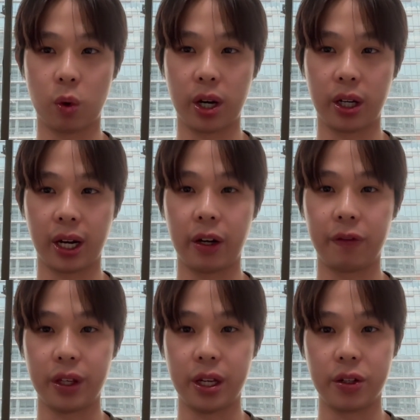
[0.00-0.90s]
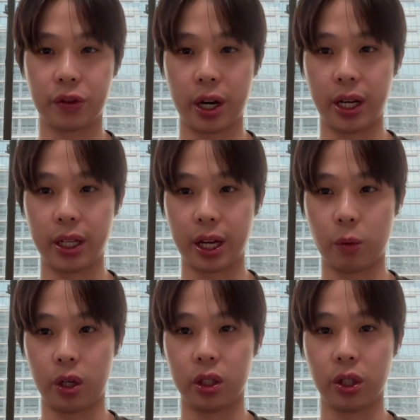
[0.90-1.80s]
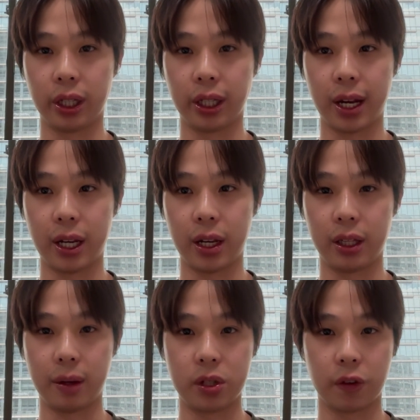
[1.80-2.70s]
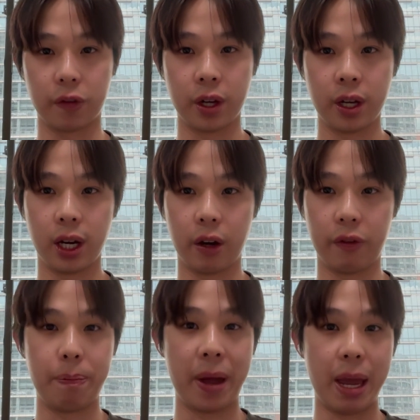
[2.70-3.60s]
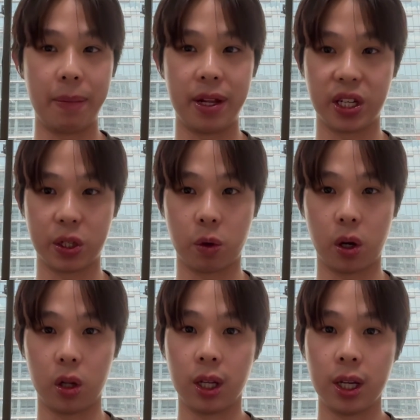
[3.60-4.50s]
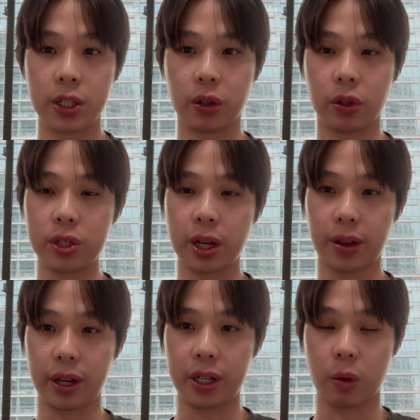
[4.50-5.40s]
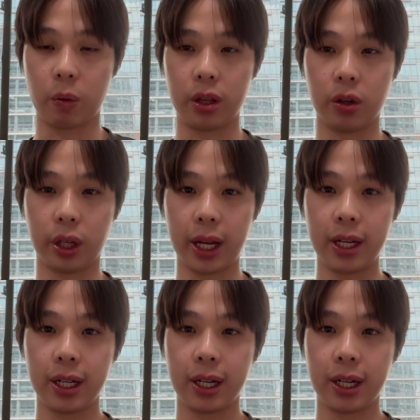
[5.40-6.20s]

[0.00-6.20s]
What are the kind of yields, right, that we're looking at in terms of repayments as well. So those are the things that we look at.